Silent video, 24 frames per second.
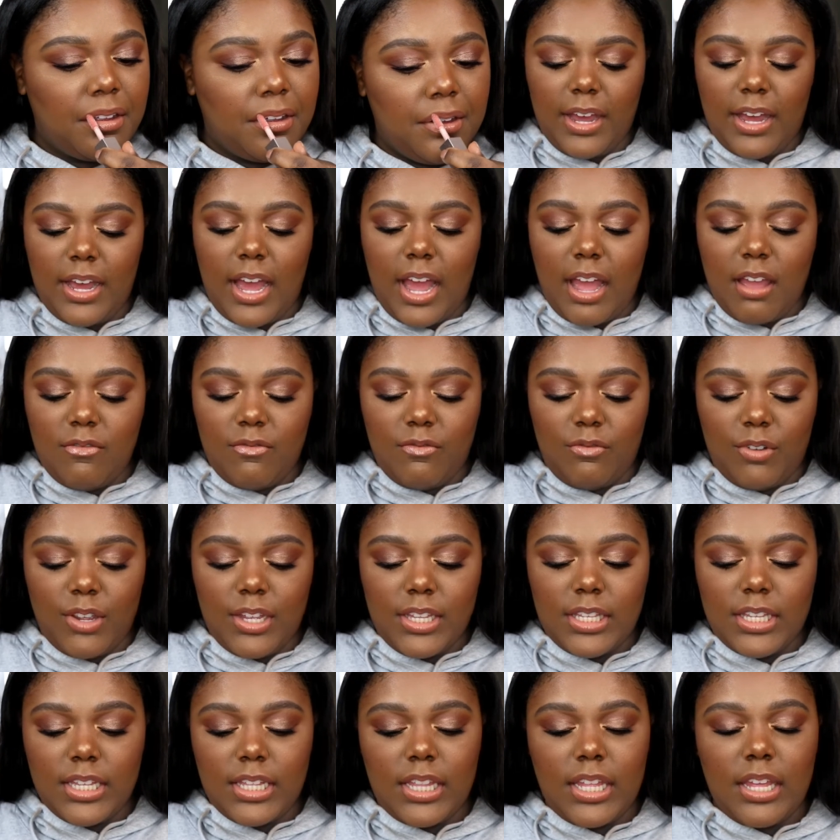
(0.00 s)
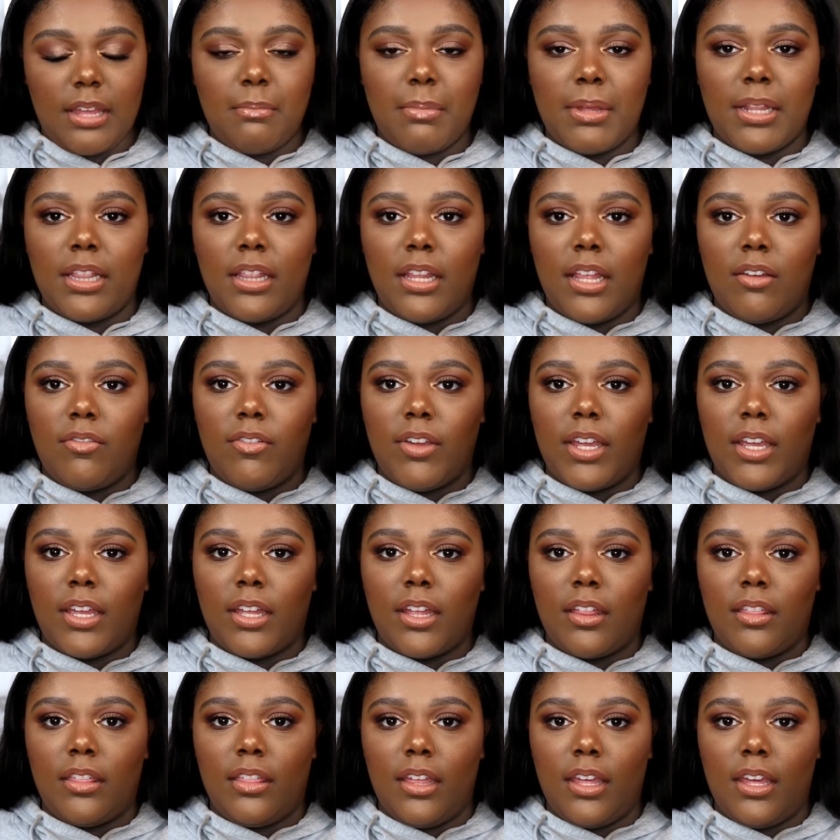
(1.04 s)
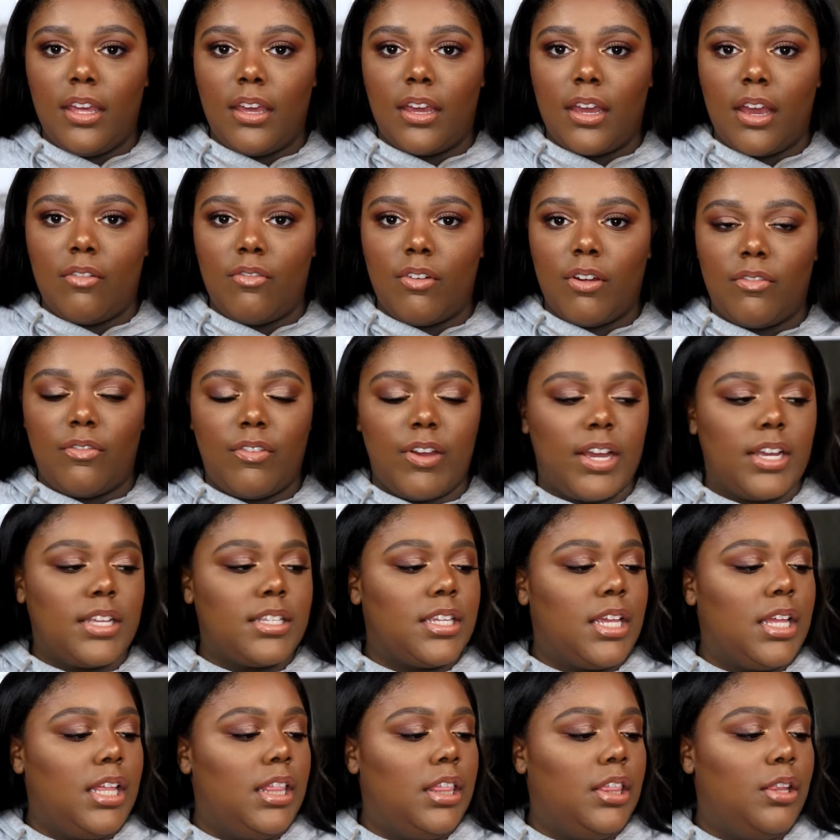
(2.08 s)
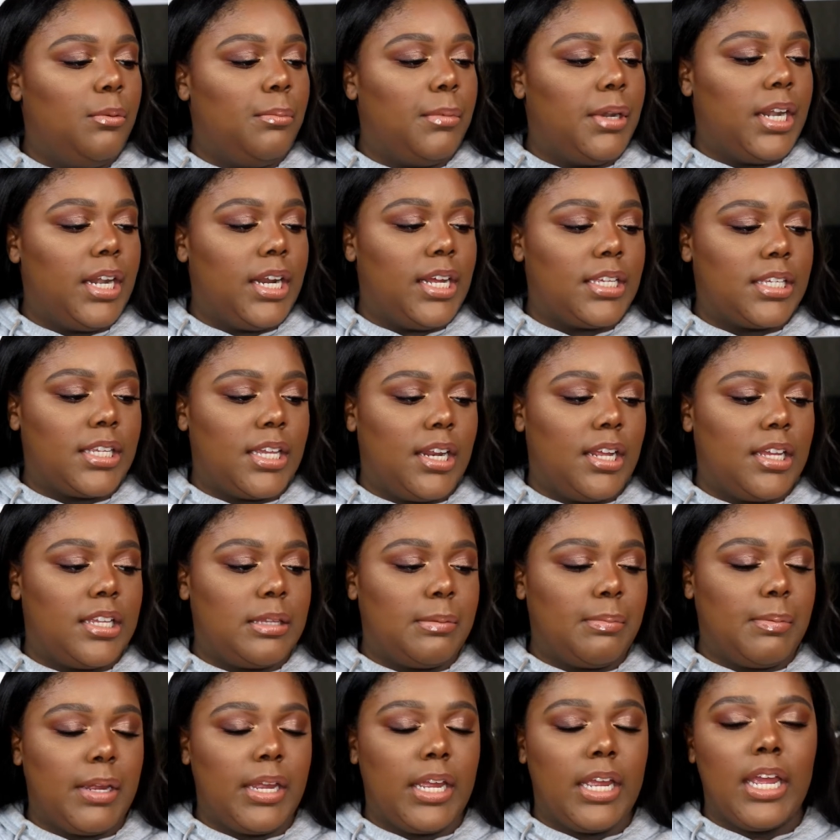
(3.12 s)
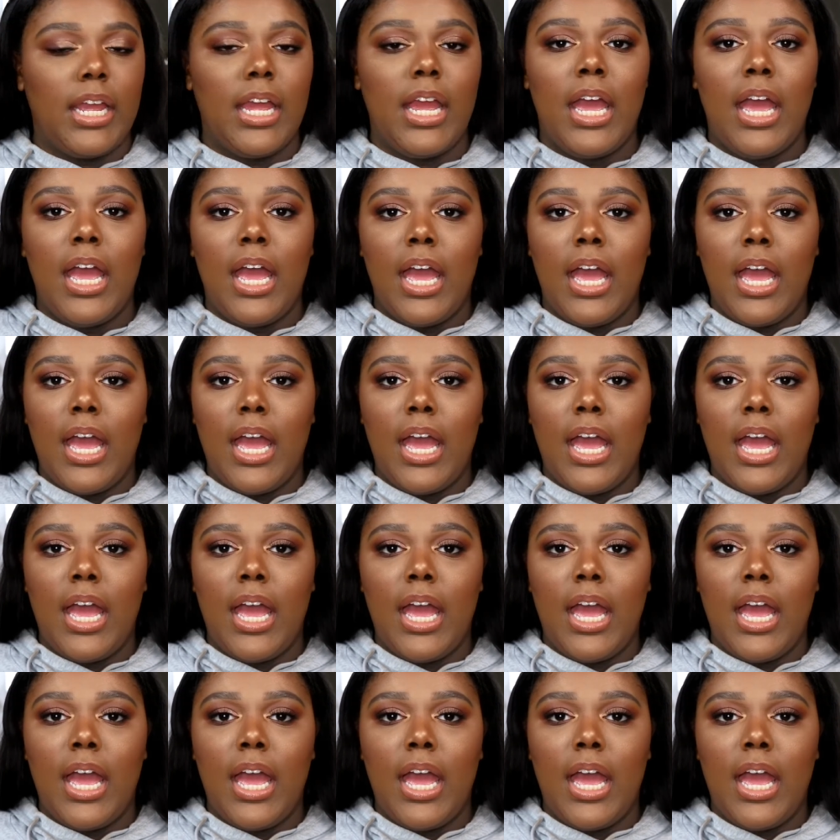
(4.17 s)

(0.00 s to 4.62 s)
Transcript: I've recently been loving the Cover FX Illuminating Setting Spray.